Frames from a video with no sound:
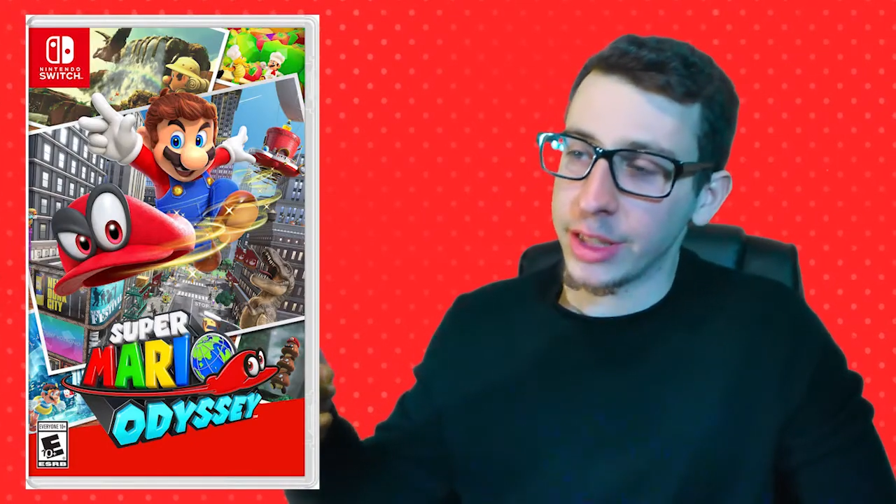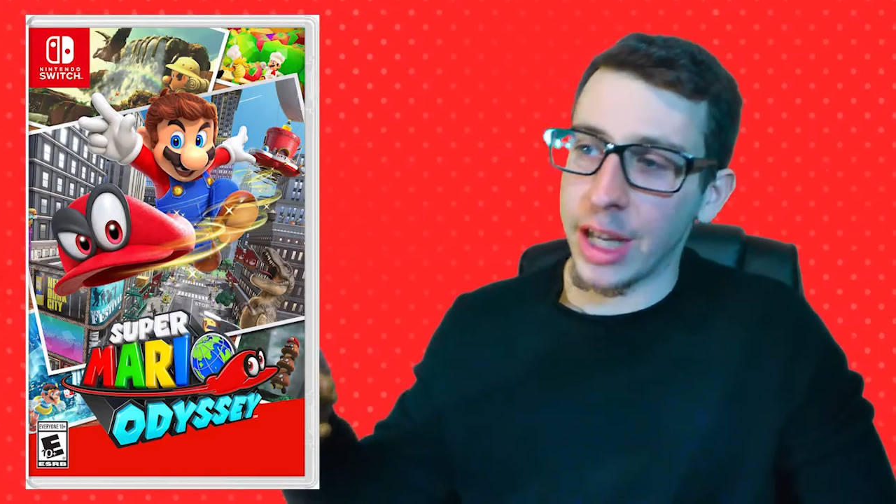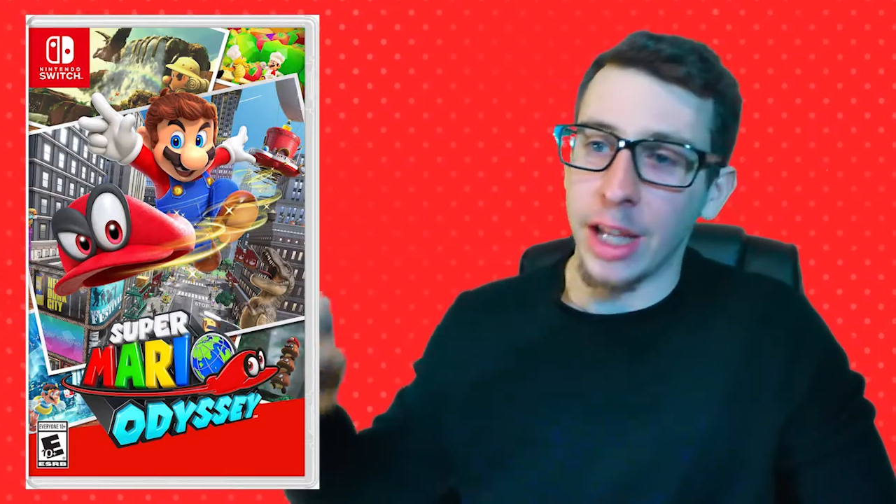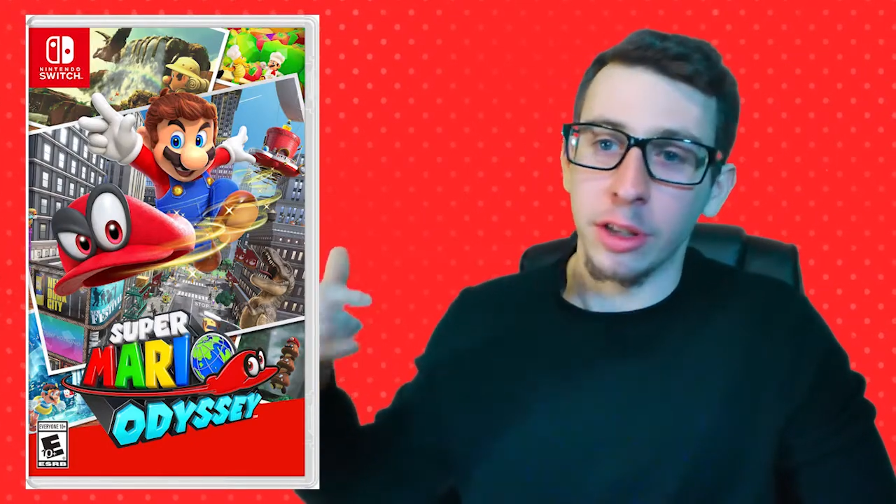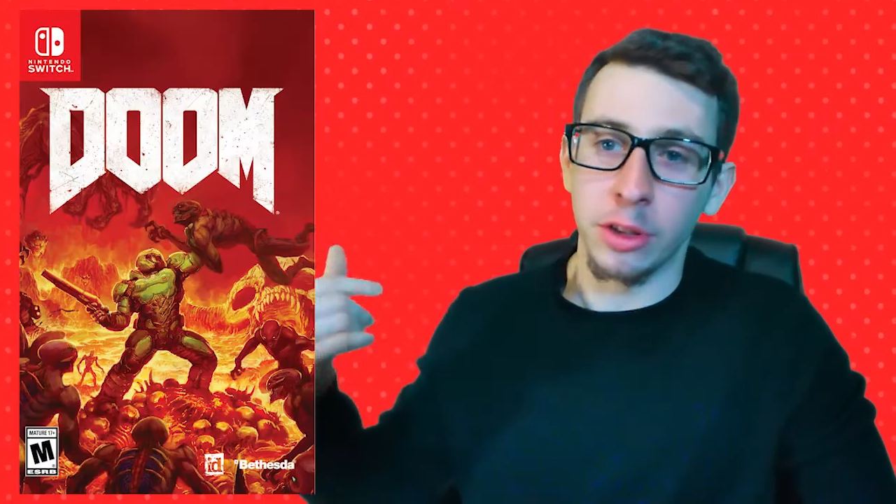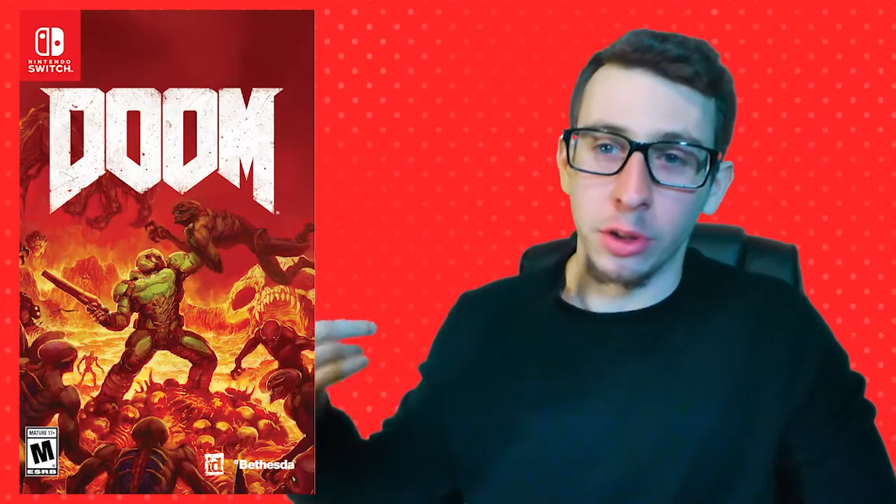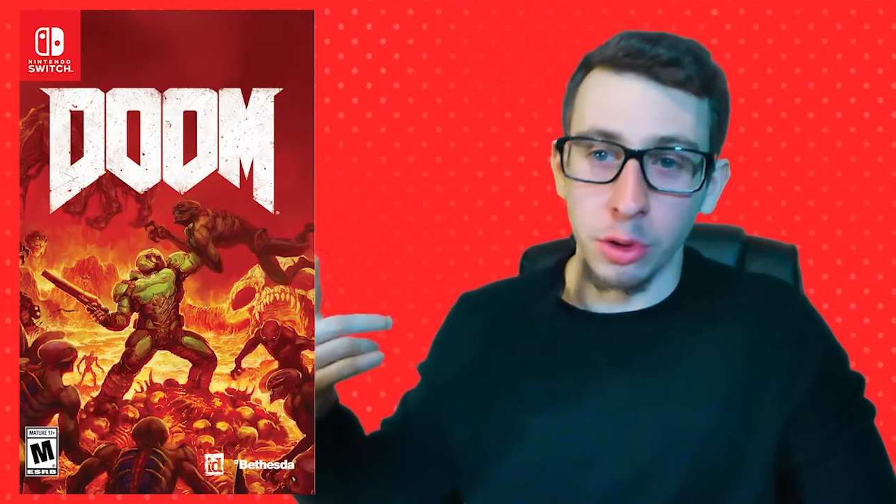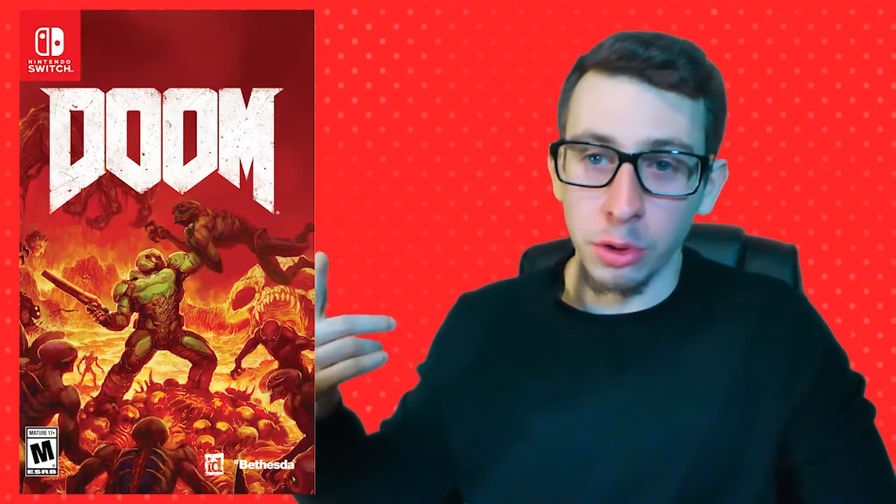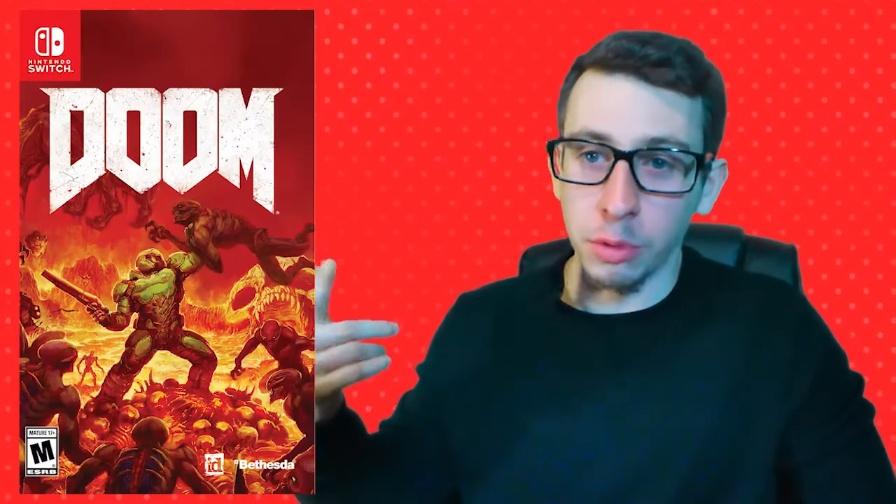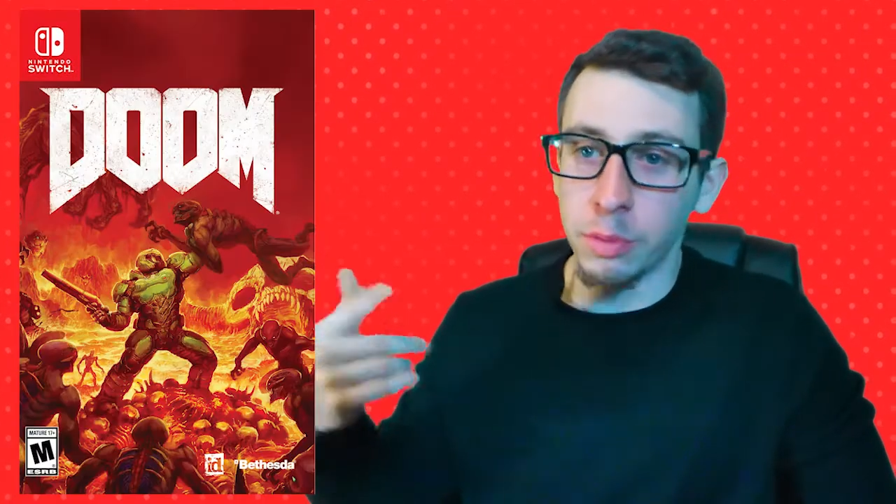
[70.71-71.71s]
They had
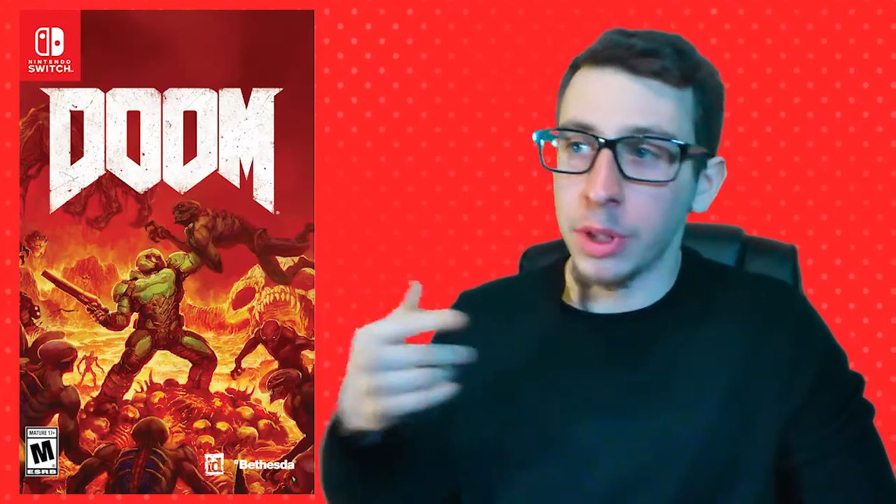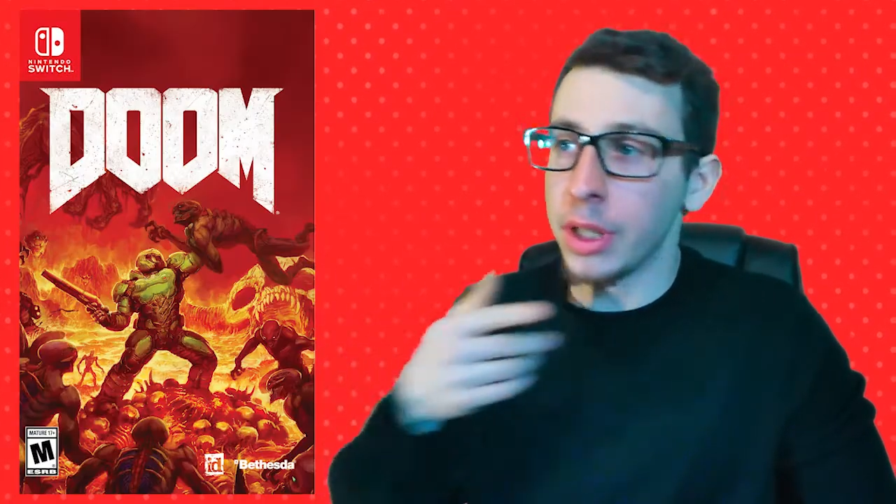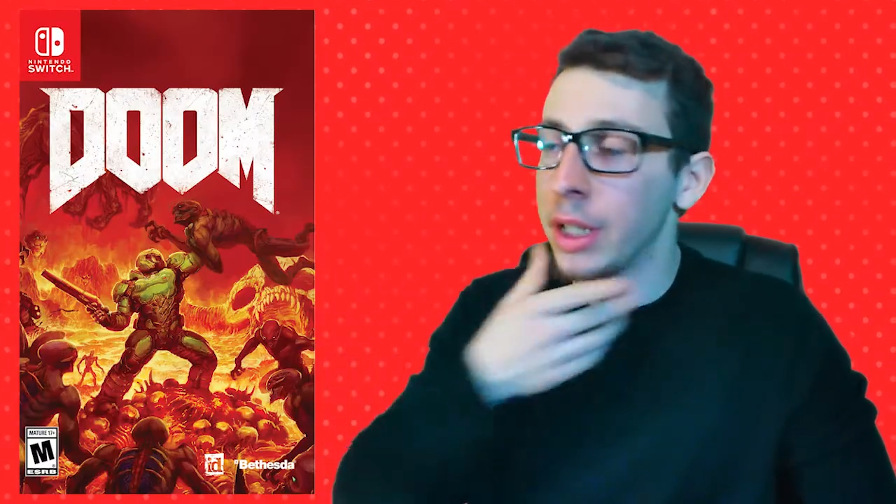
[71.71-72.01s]
Doom.